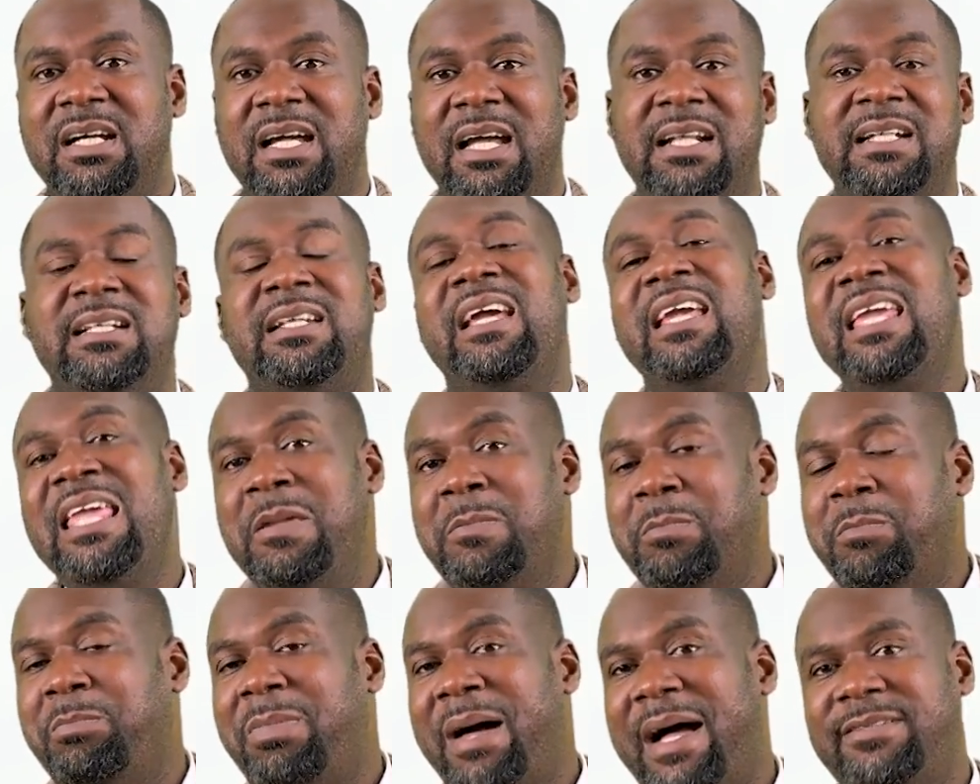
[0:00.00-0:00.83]
And the
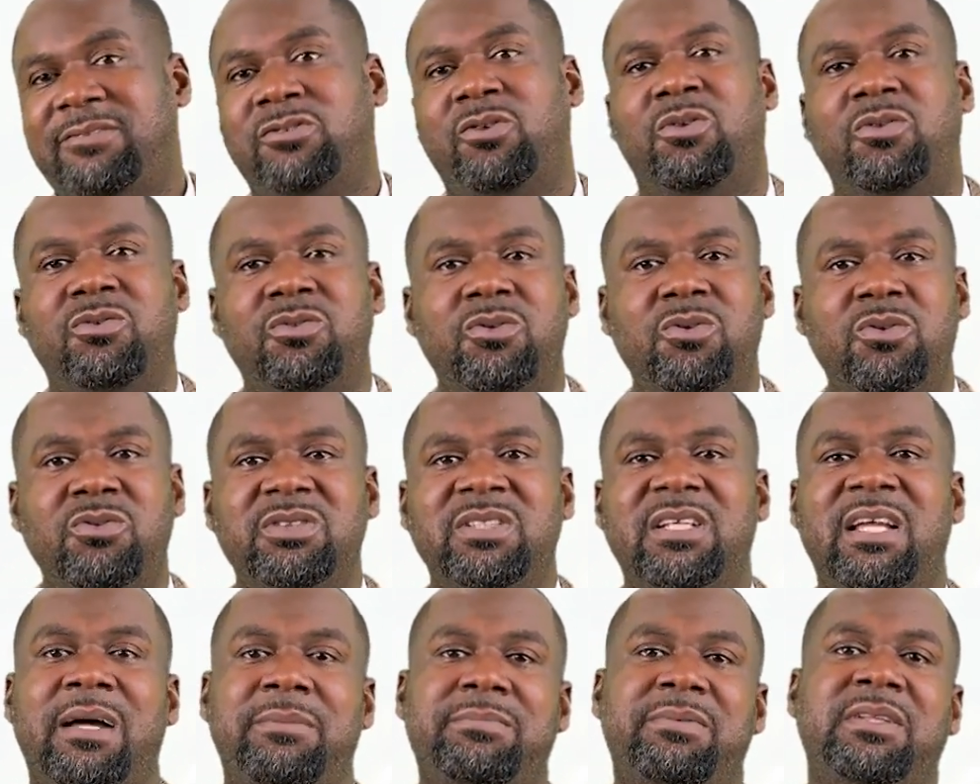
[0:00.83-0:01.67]
impact on
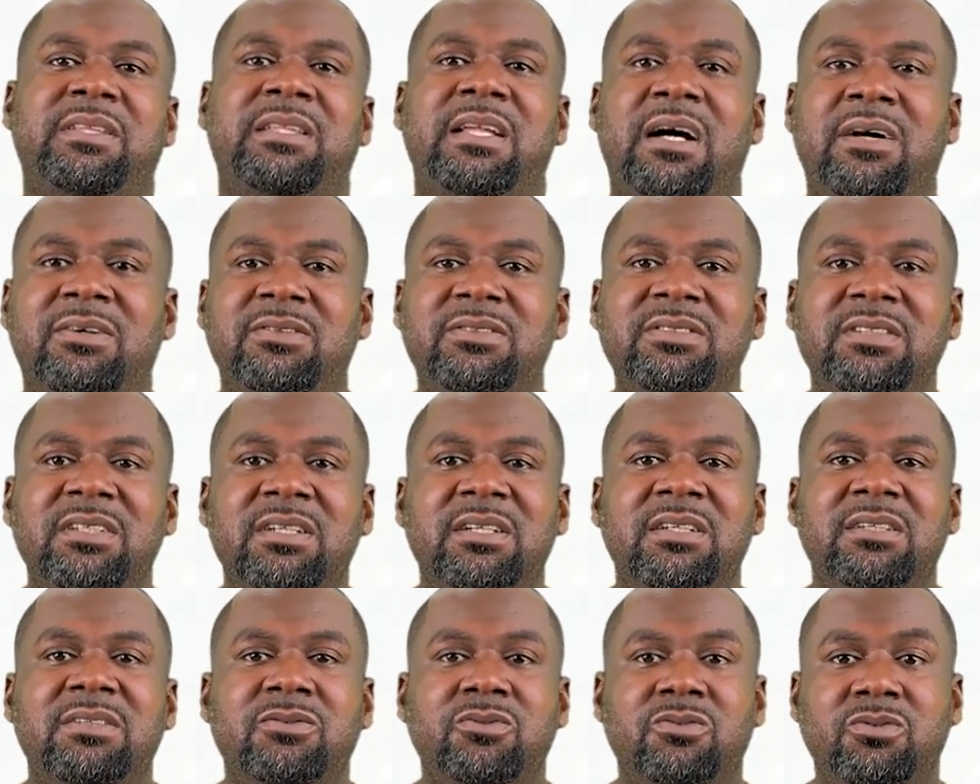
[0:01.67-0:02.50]
those capitals
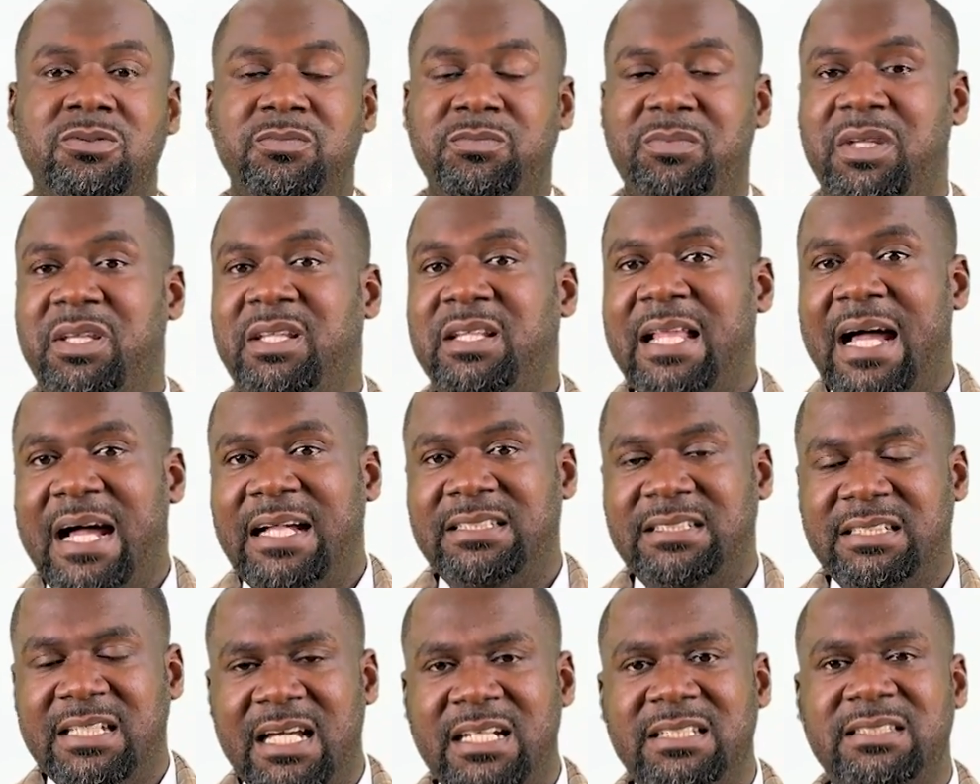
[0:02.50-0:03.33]
could be
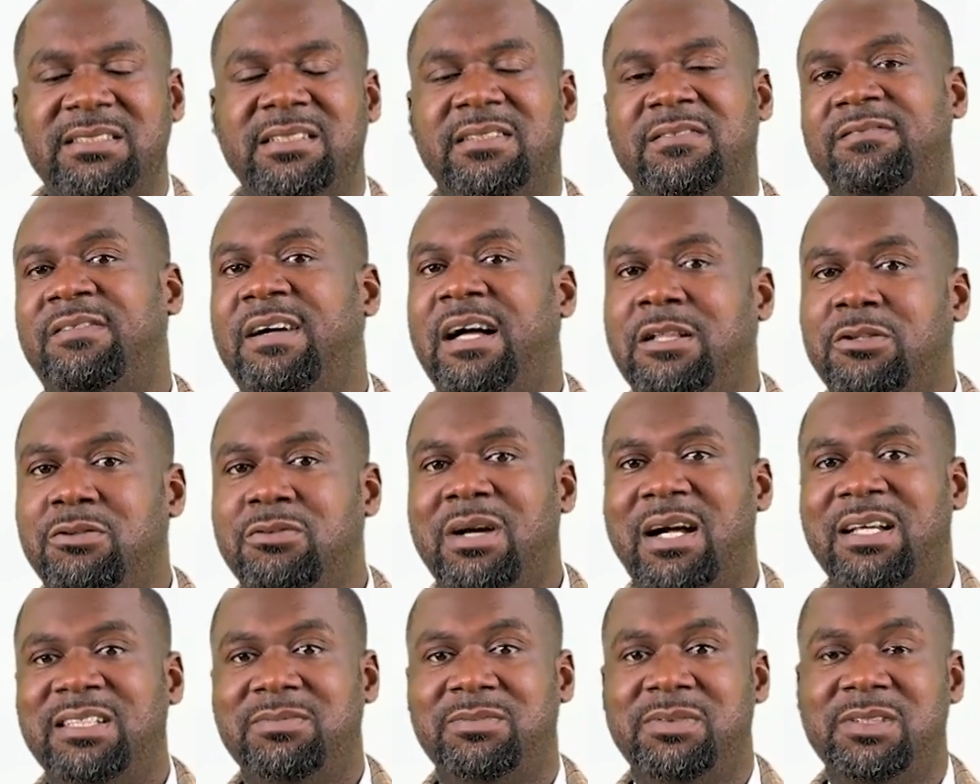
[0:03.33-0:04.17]
that, yes,
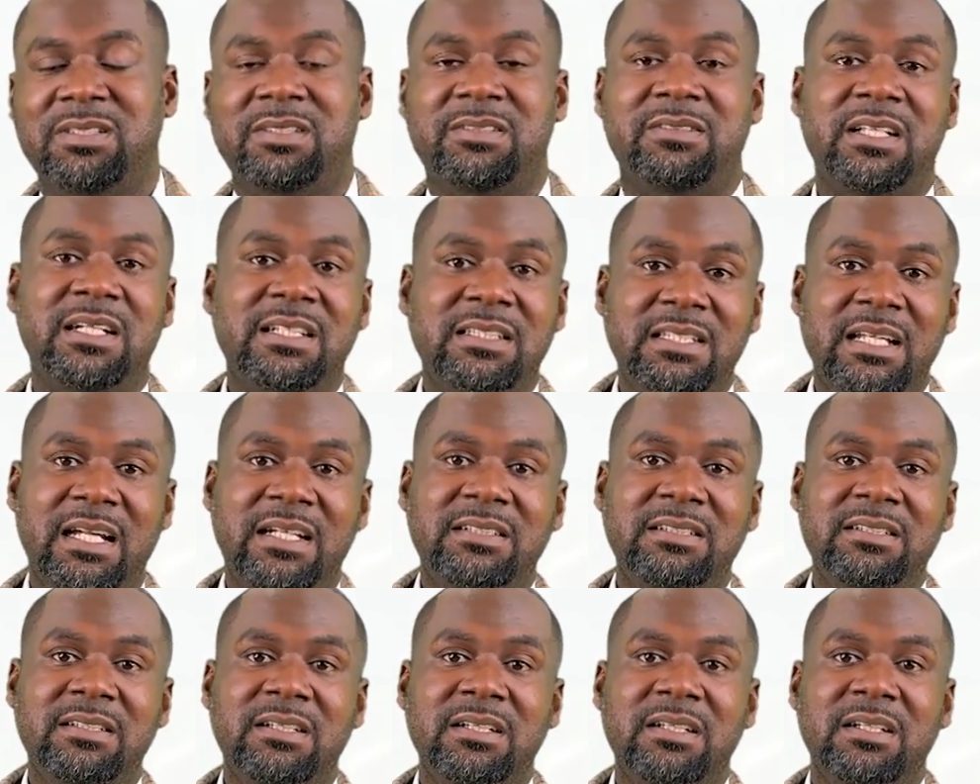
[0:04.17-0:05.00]
value has been
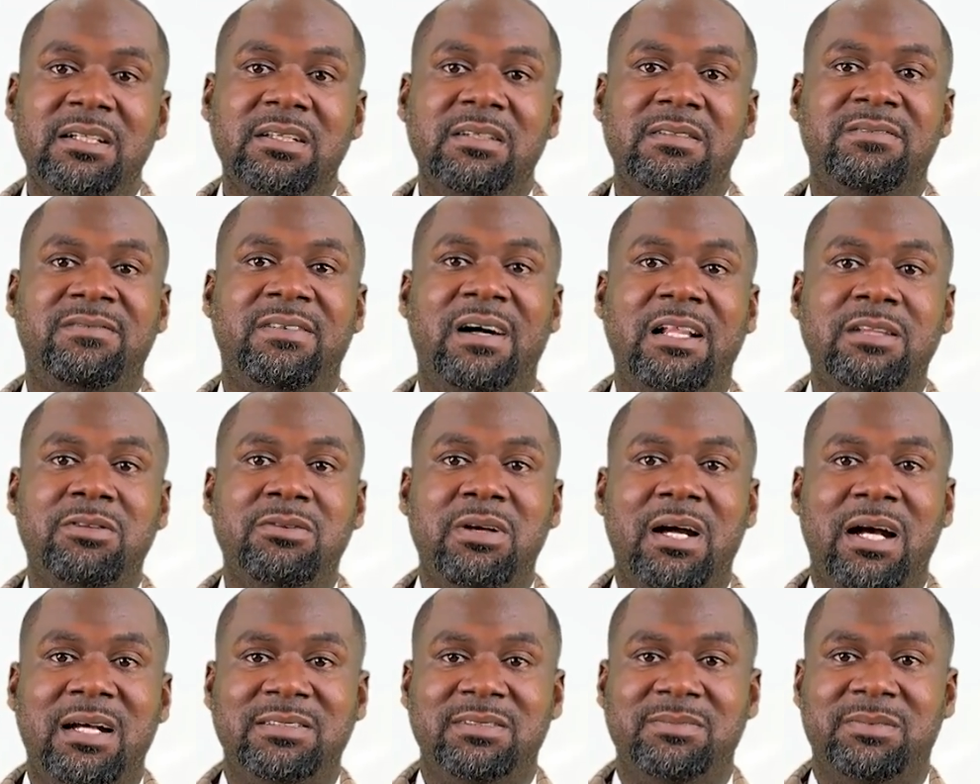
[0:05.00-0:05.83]
created,
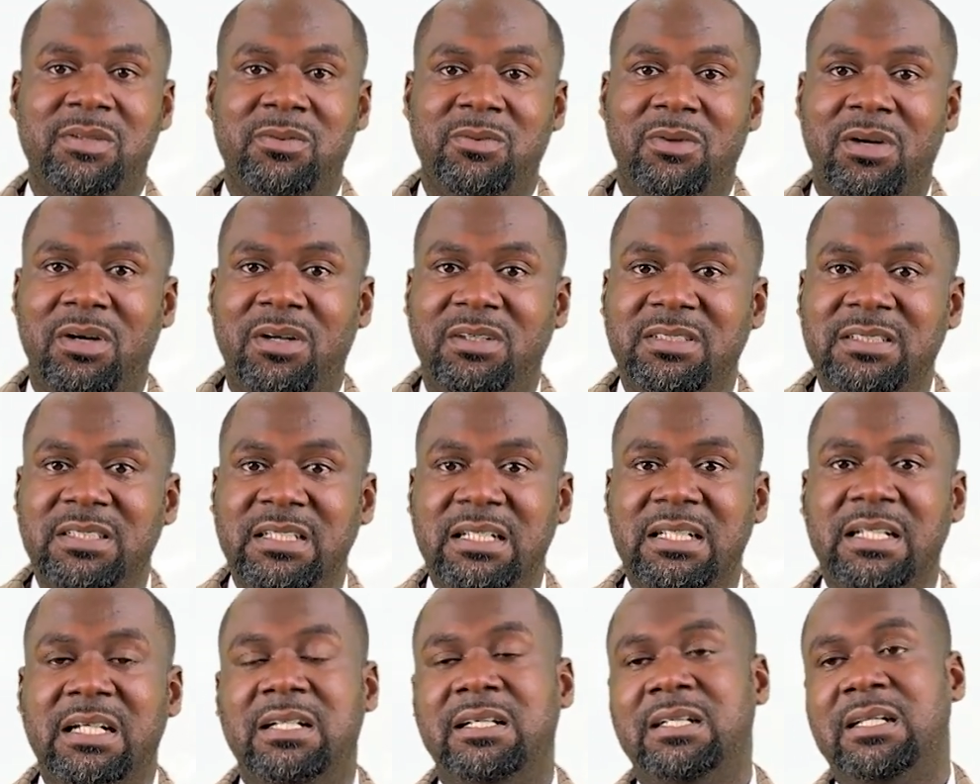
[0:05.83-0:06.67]
value has been
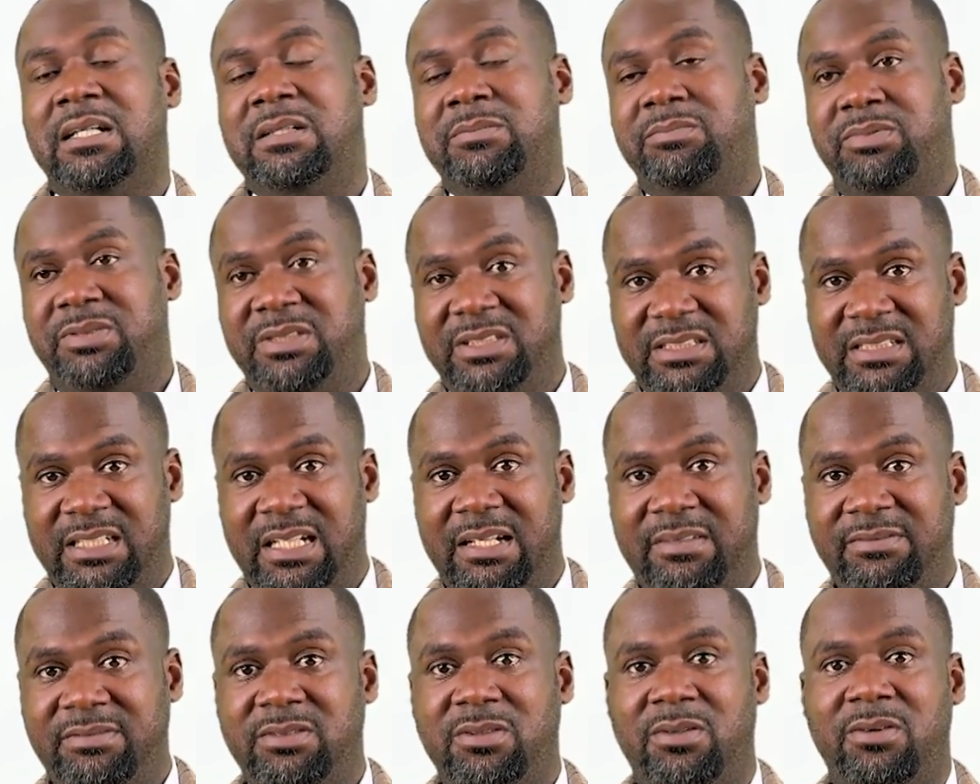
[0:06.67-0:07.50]

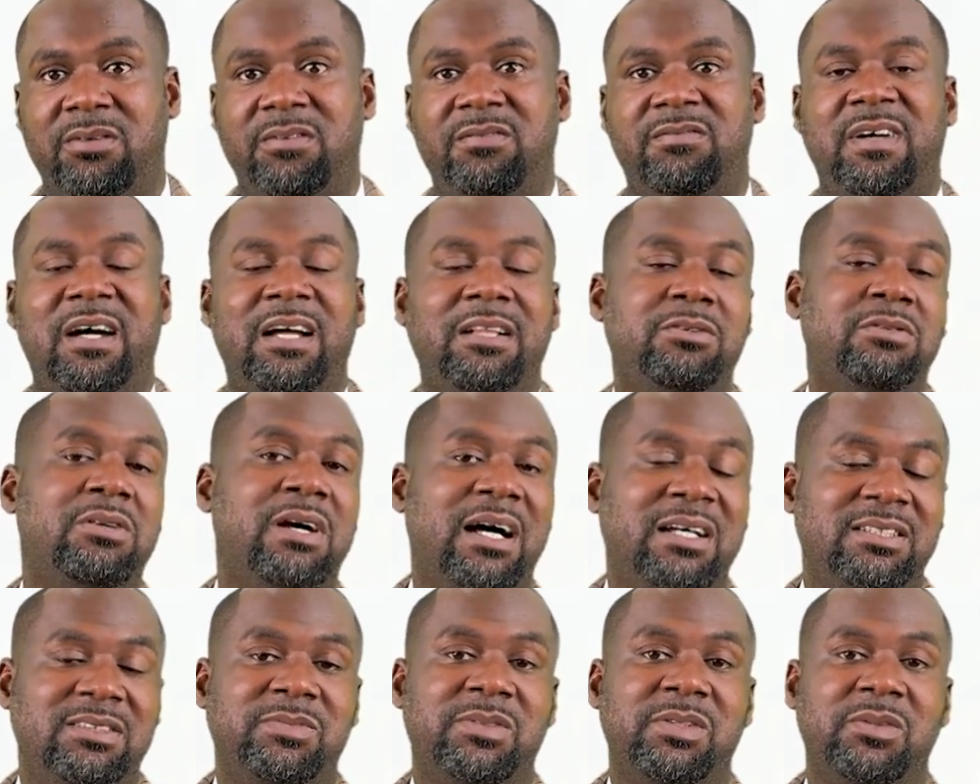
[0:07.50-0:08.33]
preserved, or value
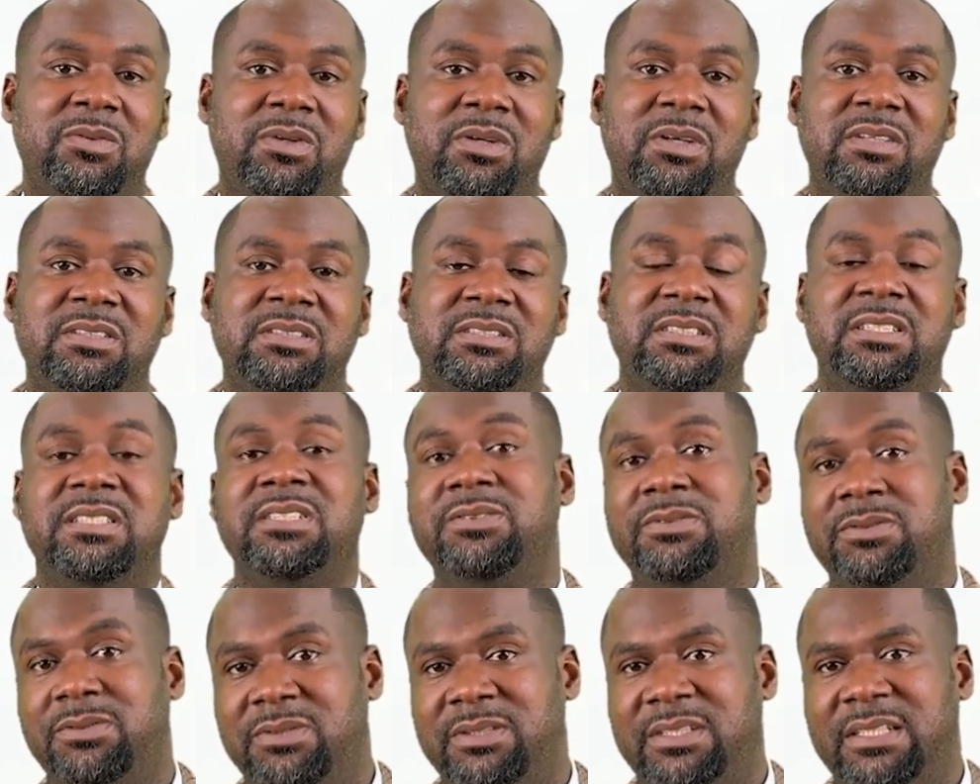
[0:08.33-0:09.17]
has been
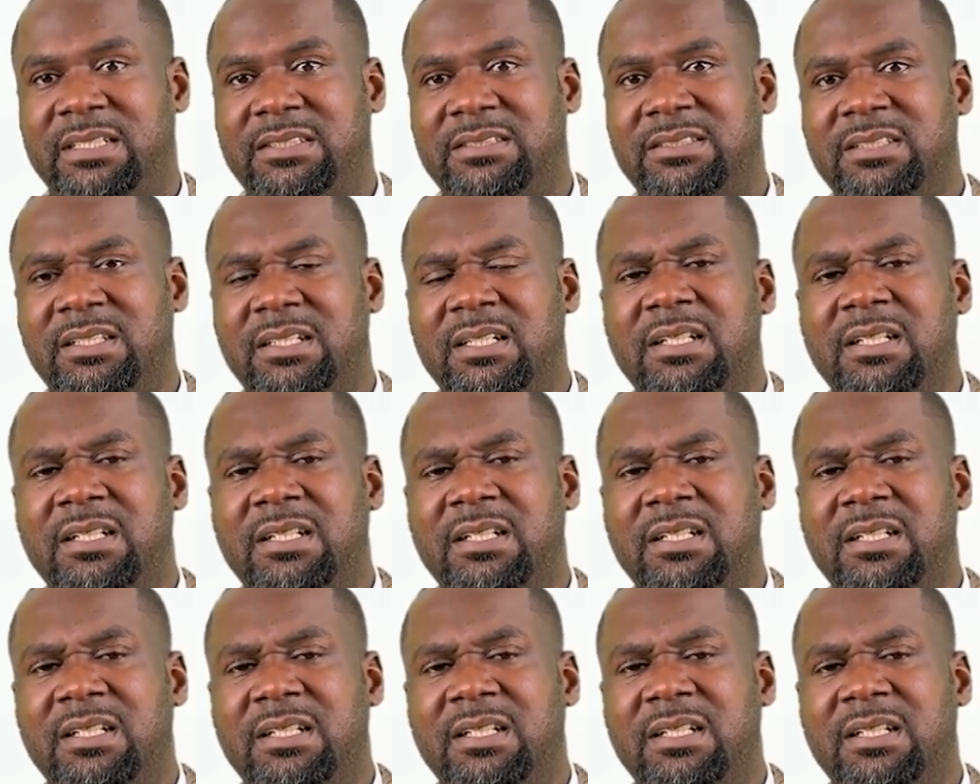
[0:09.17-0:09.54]
eroded.